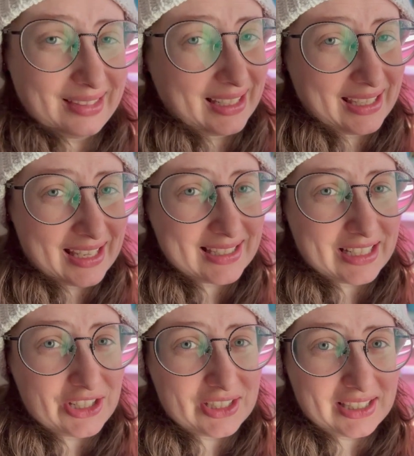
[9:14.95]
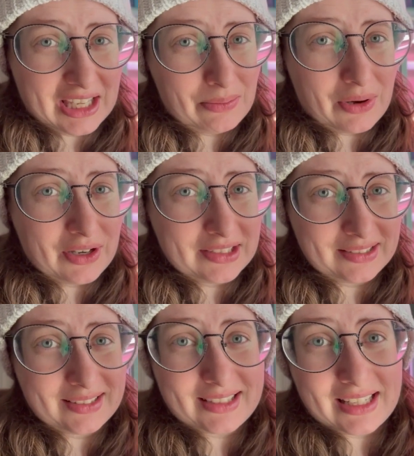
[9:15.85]
I guess I just keep
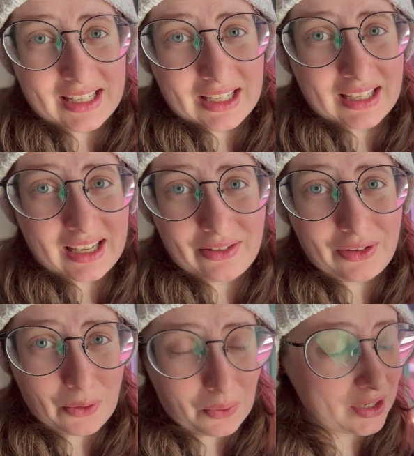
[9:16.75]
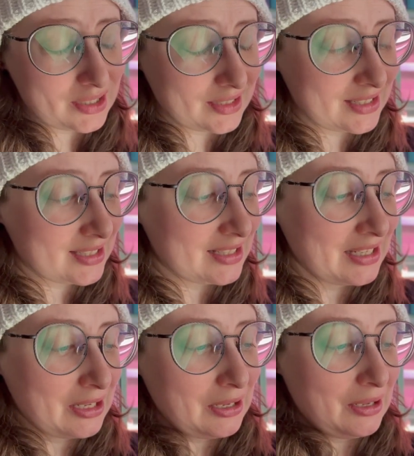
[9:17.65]
on seeing if it works,
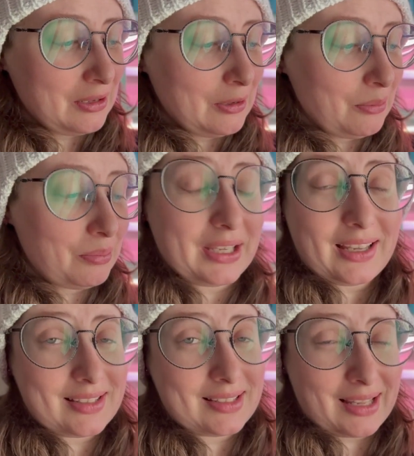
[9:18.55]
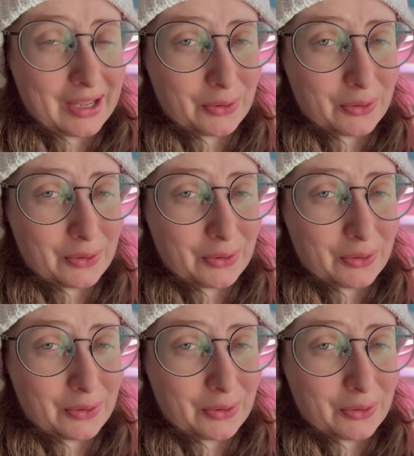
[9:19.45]
because not